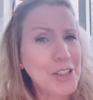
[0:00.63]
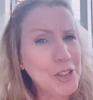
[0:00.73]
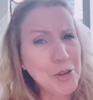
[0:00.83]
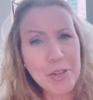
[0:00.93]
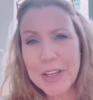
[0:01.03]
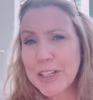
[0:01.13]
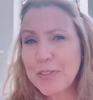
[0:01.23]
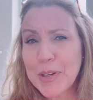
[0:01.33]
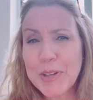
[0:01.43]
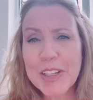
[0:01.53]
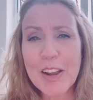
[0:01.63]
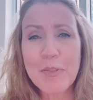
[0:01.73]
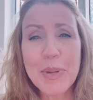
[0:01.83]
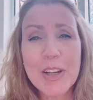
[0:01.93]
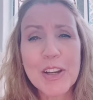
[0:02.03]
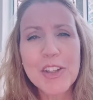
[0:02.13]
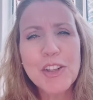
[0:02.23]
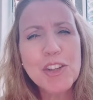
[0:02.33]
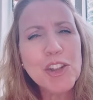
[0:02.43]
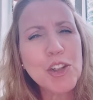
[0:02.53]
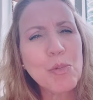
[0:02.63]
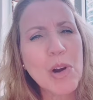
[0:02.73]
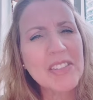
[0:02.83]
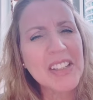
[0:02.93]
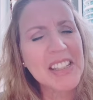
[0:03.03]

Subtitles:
Do things for yourself because you just want